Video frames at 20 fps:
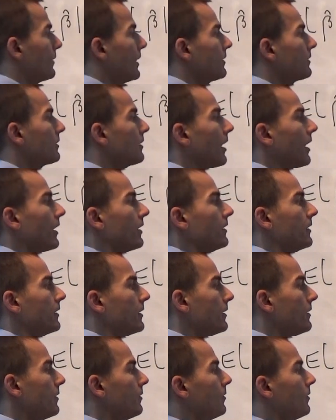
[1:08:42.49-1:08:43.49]
of that guy
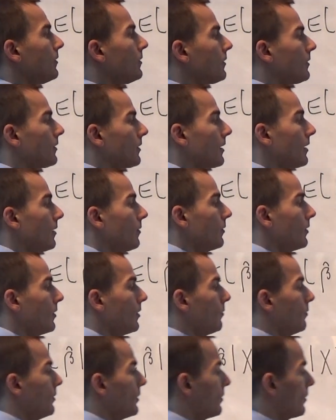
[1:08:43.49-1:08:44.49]
here, yeah,
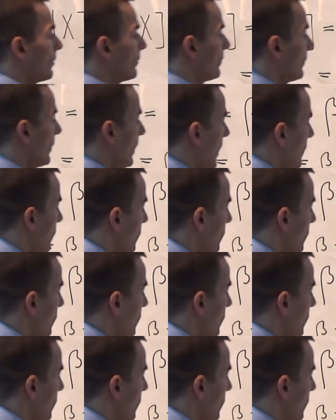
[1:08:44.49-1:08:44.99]
because